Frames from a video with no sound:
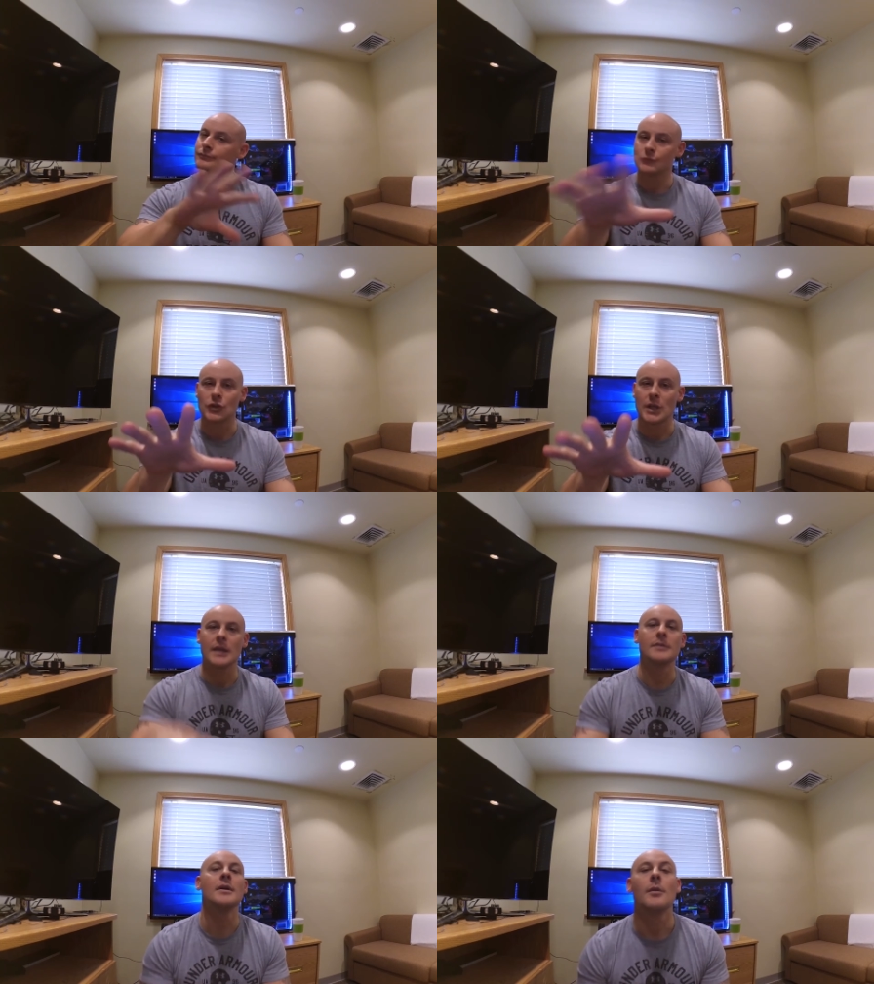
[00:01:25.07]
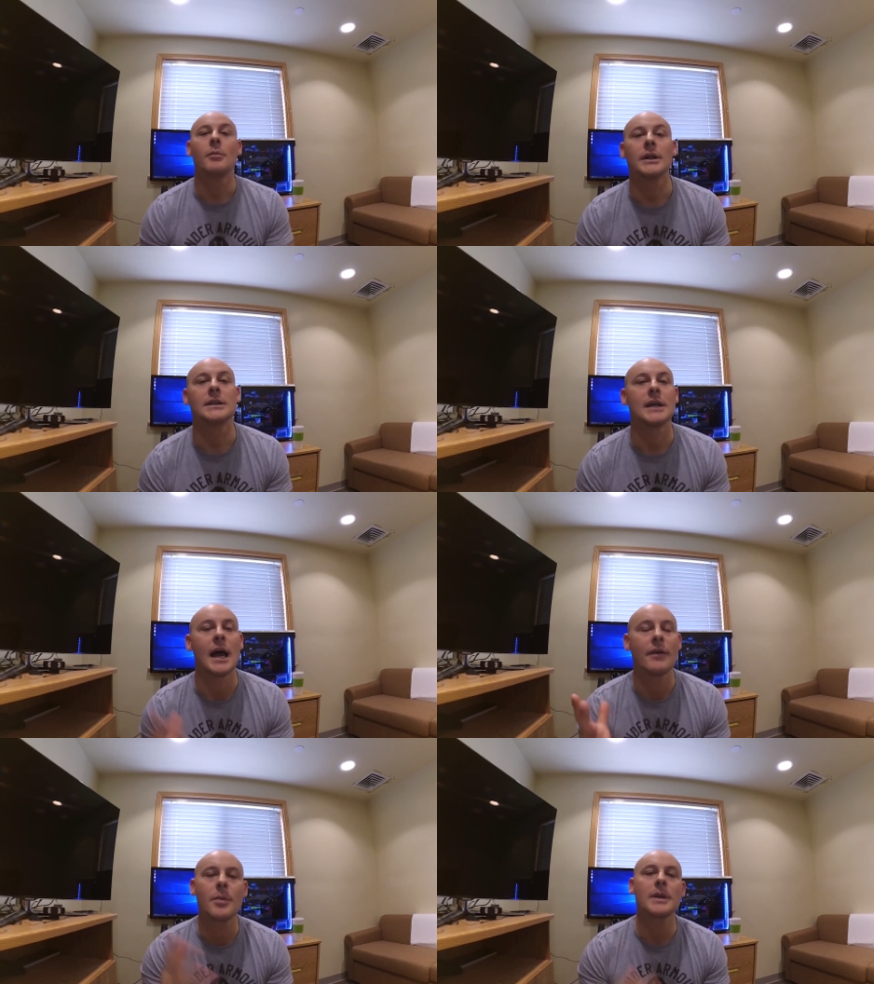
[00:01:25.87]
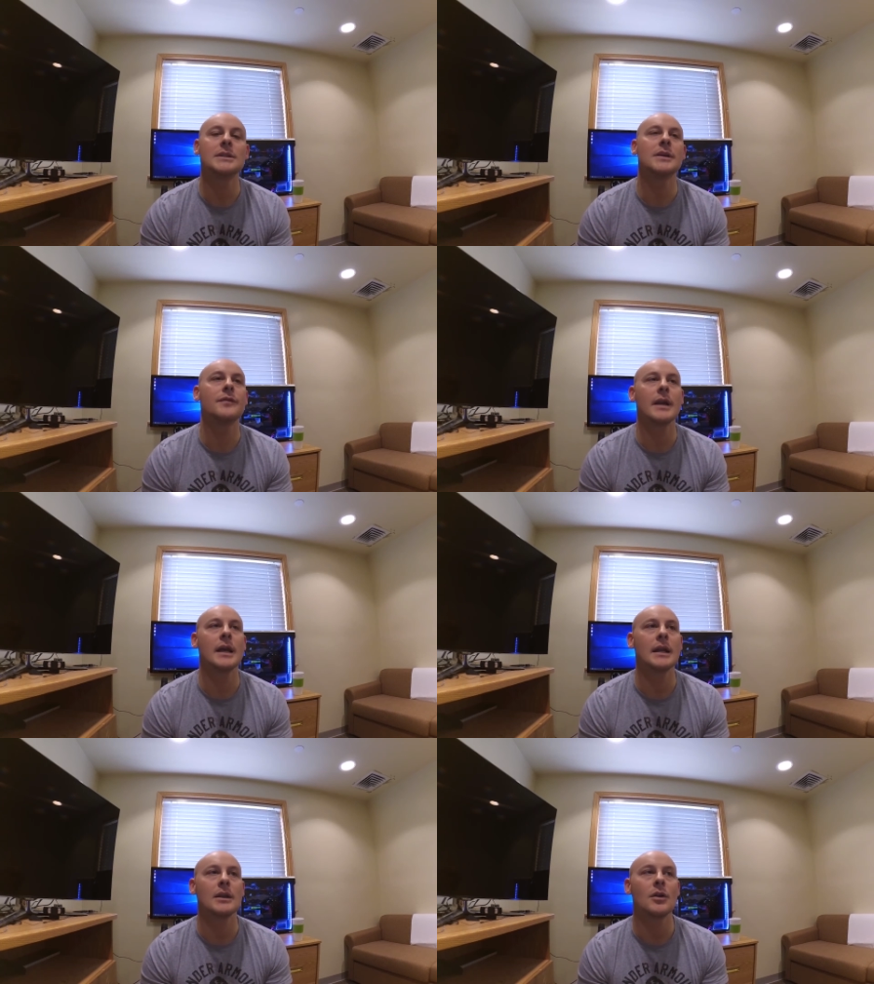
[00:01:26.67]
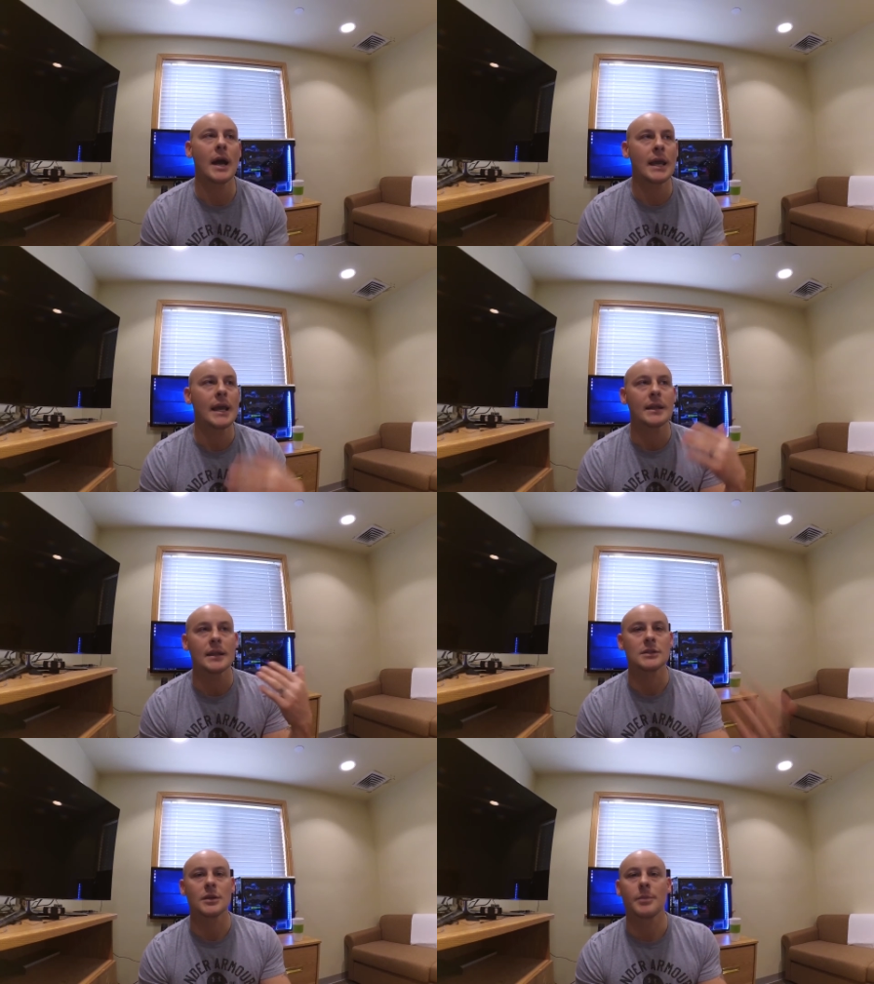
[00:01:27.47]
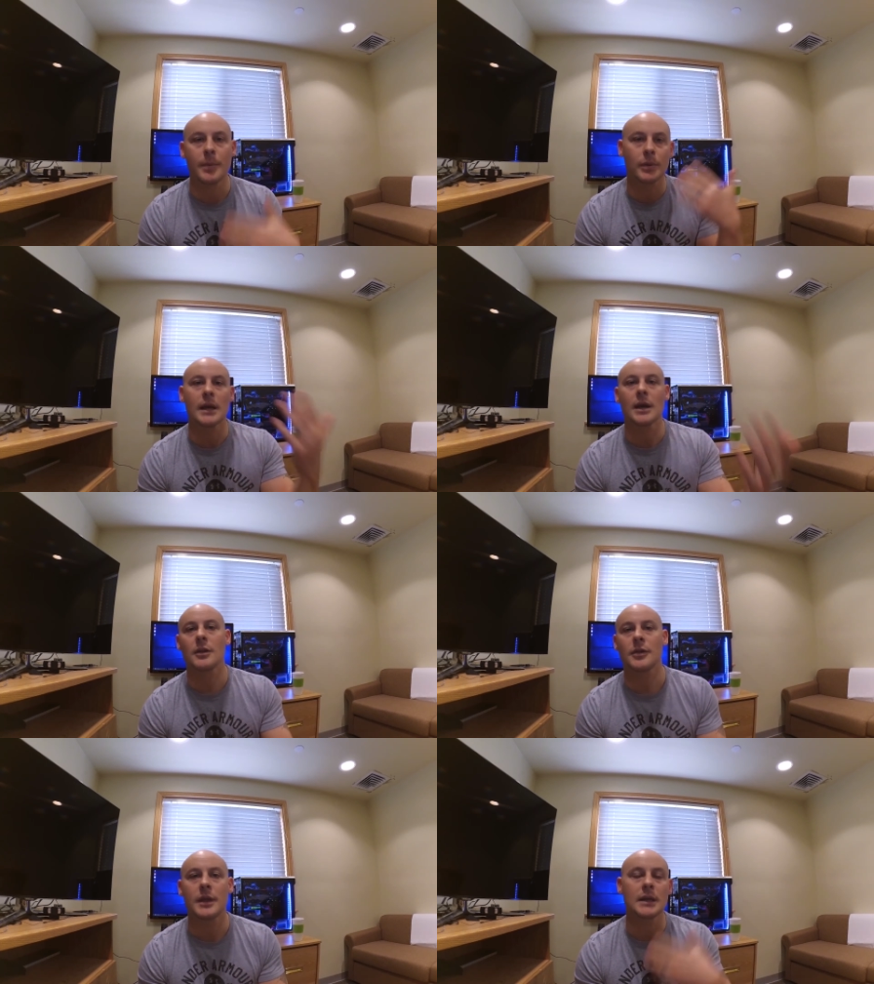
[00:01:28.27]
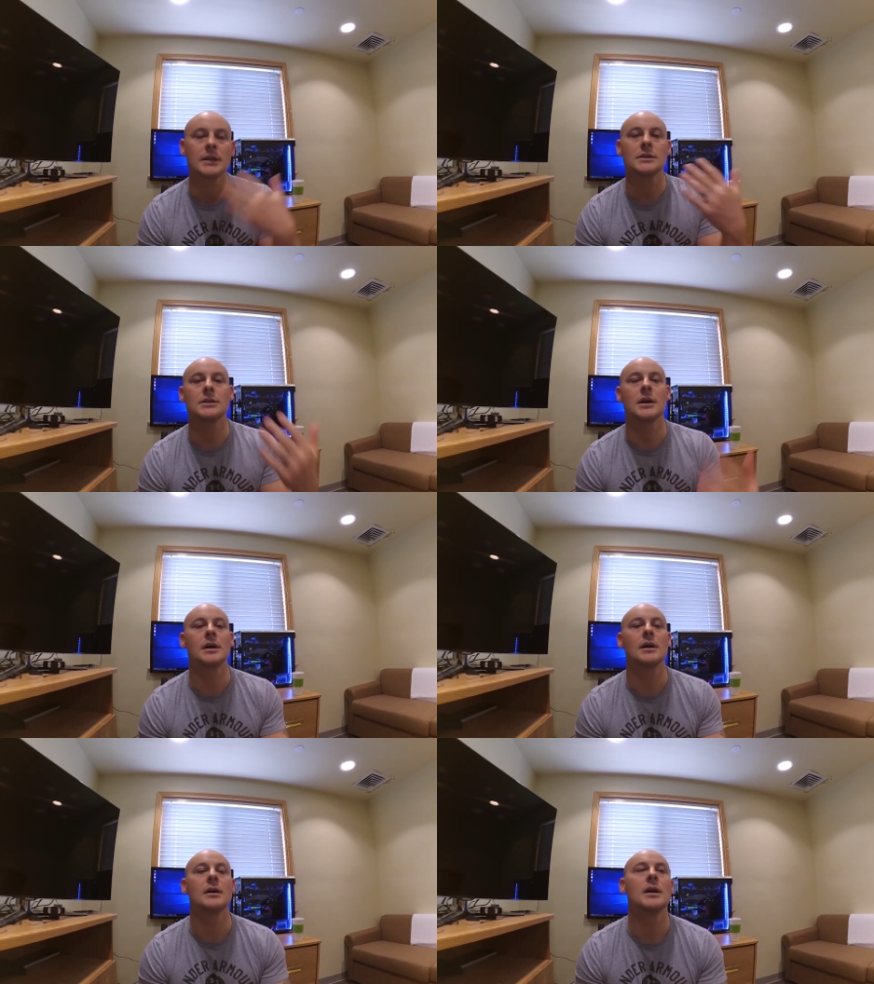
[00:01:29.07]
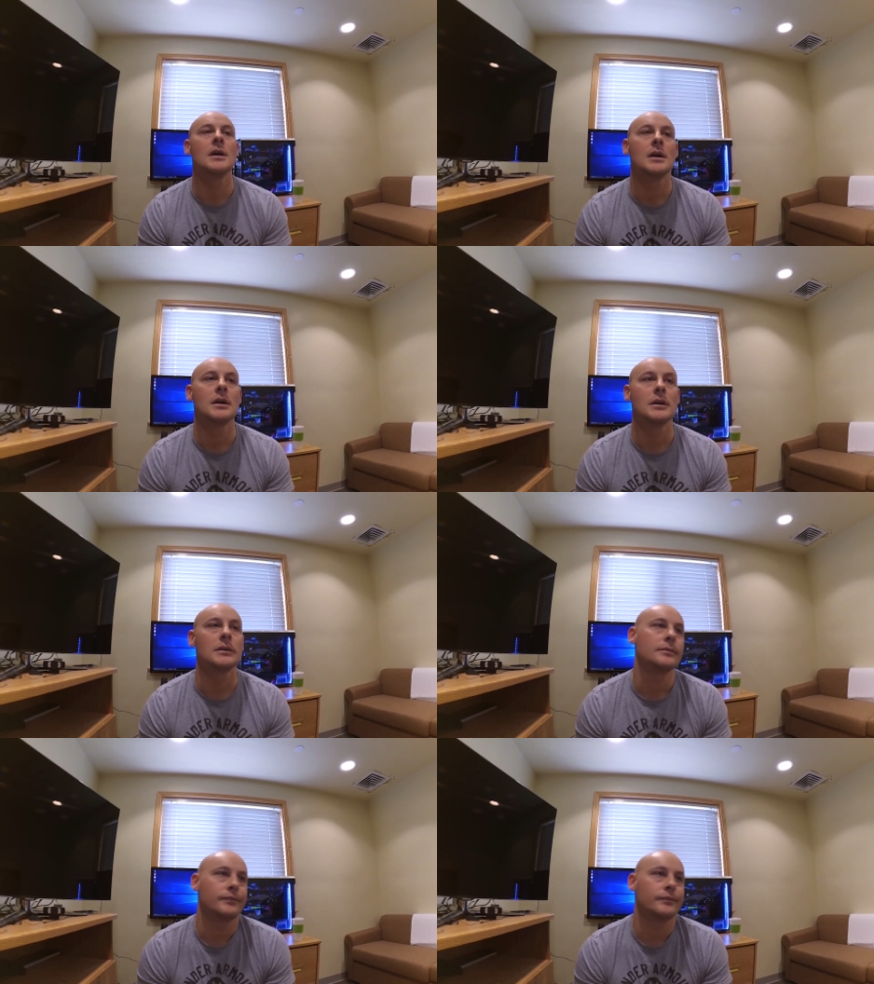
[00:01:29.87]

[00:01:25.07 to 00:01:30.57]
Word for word: Just kidding. But uh, everybody's different, and you know, I get that some people like other things. Uh, uh,